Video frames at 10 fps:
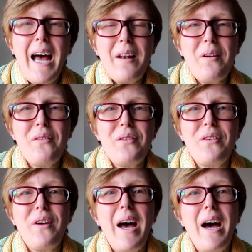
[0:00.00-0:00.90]
a lot of
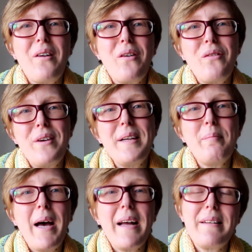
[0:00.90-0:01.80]
you are already
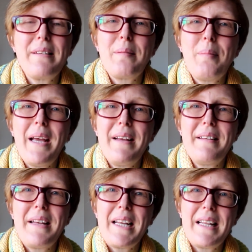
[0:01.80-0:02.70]

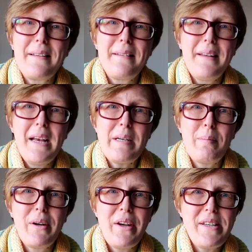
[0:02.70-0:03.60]
participating in the Stash
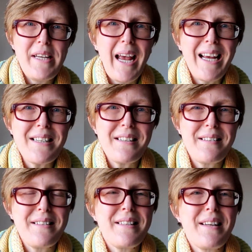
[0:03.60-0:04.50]
Appreciation
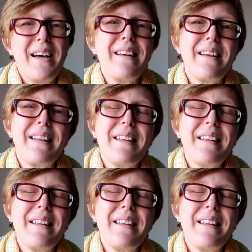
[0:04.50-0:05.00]
Society.